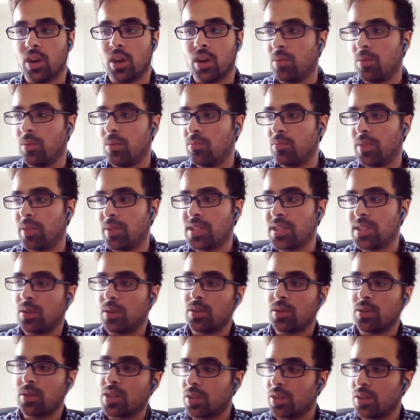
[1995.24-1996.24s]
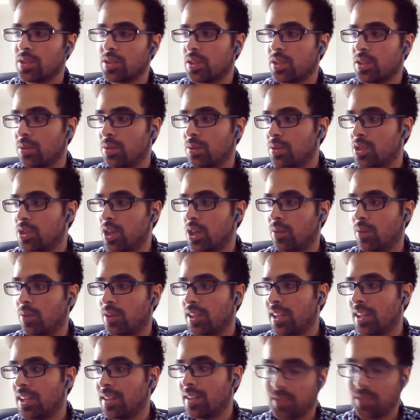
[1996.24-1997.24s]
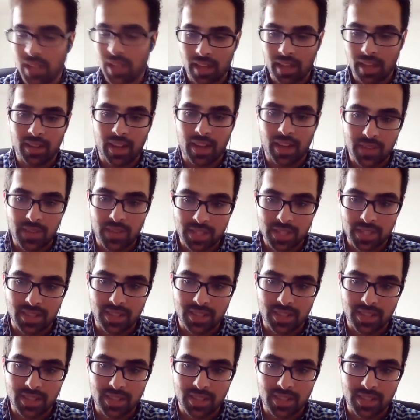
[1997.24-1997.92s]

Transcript: business owners also generally have this